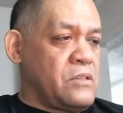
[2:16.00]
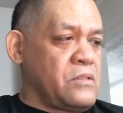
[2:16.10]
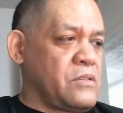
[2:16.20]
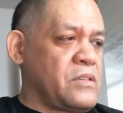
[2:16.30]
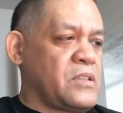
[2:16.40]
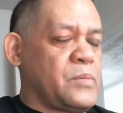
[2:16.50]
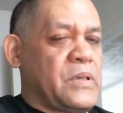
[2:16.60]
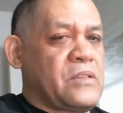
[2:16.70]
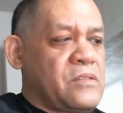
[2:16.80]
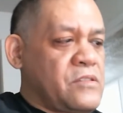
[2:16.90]
So he takes
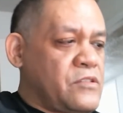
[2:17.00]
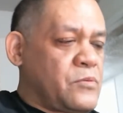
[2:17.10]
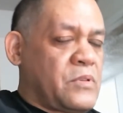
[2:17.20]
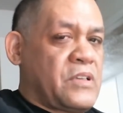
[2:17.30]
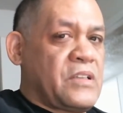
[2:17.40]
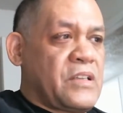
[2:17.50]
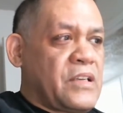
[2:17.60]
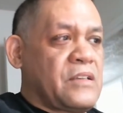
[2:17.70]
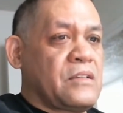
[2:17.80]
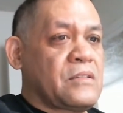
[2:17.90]
passages where
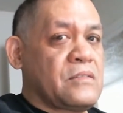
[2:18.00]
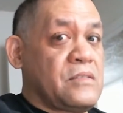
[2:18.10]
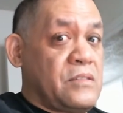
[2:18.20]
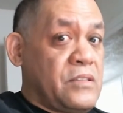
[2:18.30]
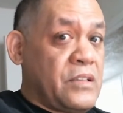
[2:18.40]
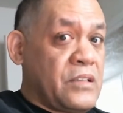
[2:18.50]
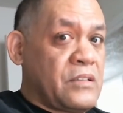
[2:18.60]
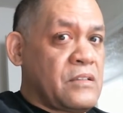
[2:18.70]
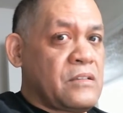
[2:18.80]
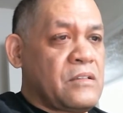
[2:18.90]
they
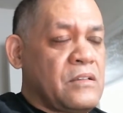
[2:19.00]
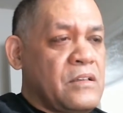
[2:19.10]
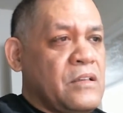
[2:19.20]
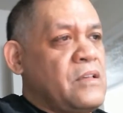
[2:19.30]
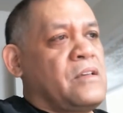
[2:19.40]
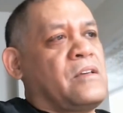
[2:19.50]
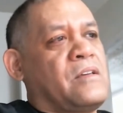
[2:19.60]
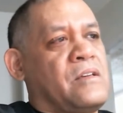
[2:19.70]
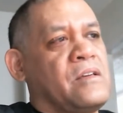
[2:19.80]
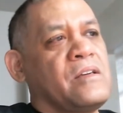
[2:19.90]
sin
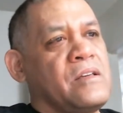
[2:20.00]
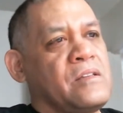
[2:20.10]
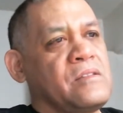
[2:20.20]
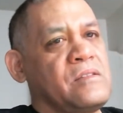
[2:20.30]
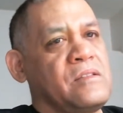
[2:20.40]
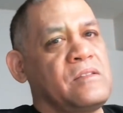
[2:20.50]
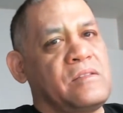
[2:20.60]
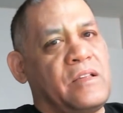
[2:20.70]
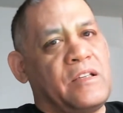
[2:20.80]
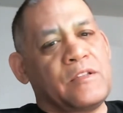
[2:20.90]
and says
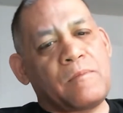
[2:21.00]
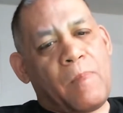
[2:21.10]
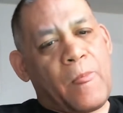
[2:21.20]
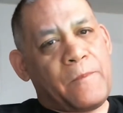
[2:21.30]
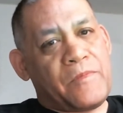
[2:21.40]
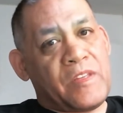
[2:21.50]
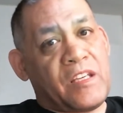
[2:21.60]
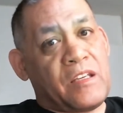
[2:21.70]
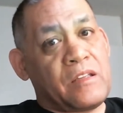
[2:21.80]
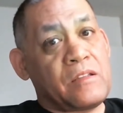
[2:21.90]
that
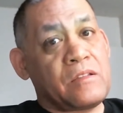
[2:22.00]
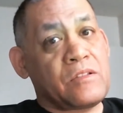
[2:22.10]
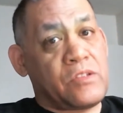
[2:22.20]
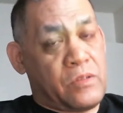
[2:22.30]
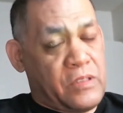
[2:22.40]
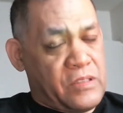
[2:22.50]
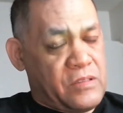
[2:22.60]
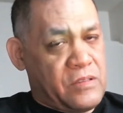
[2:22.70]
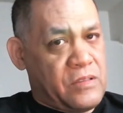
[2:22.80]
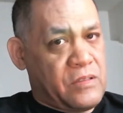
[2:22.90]
they
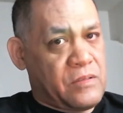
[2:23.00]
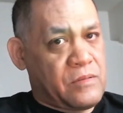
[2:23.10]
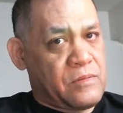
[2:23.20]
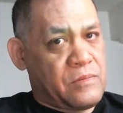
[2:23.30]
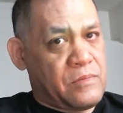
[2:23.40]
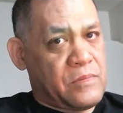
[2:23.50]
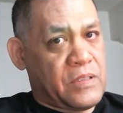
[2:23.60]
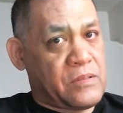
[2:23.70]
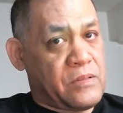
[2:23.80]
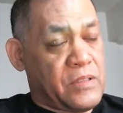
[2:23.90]
trust.
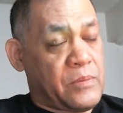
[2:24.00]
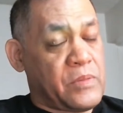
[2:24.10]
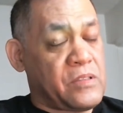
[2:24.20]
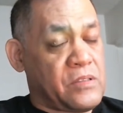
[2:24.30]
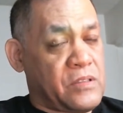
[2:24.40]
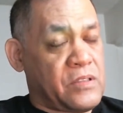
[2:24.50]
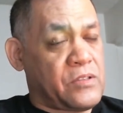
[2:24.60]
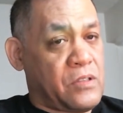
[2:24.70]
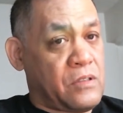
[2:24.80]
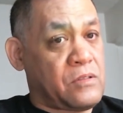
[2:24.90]
That's, that means that they
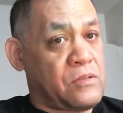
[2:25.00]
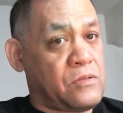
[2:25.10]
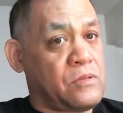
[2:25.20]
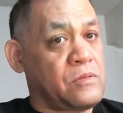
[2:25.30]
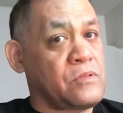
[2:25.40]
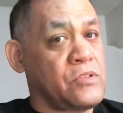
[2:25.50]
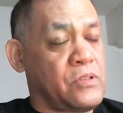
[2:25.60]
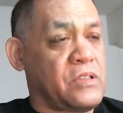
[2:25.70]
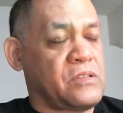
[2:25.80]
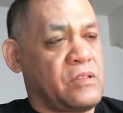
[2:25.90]
also
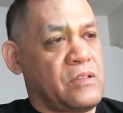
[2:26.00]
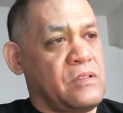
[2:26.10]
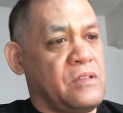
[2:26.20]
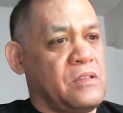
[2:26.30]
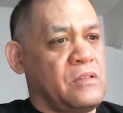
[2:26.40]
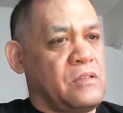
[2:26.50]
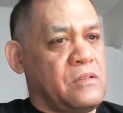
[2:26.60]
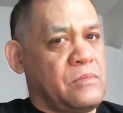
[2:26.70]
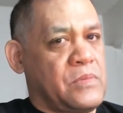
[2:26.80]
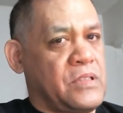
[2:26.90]
trust
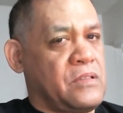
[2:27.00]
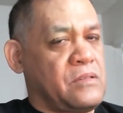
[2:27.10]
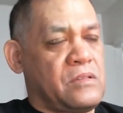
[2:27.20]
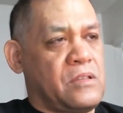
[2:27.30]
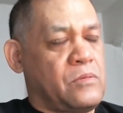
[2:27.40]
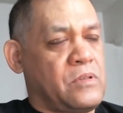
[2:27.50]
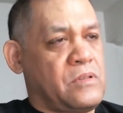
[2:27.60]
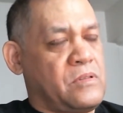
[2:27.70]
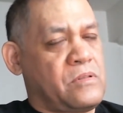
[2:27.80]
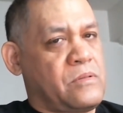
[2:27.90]
that's not what
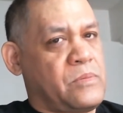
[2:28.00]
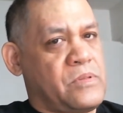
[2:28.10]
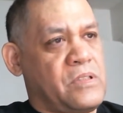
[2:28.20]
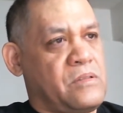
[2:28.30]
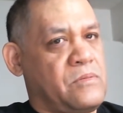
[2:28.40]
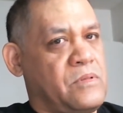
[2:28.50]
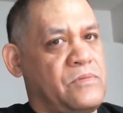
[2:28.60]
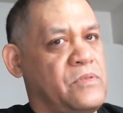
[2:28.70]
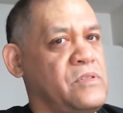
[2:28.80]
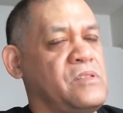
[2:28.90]
the scripture, that's not what the
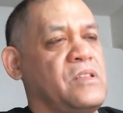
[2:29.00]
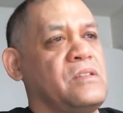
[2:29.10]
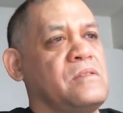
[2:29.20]
verse says.